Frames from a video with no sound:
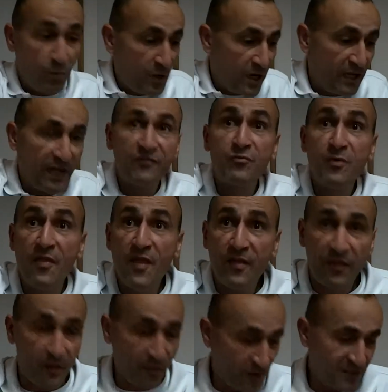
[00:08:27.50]
we are left with
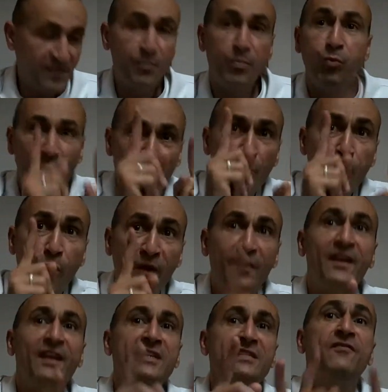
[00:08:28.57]
nothing. There is one point
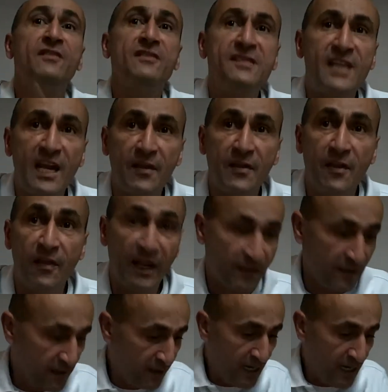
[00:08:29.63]
that is even scarier than that.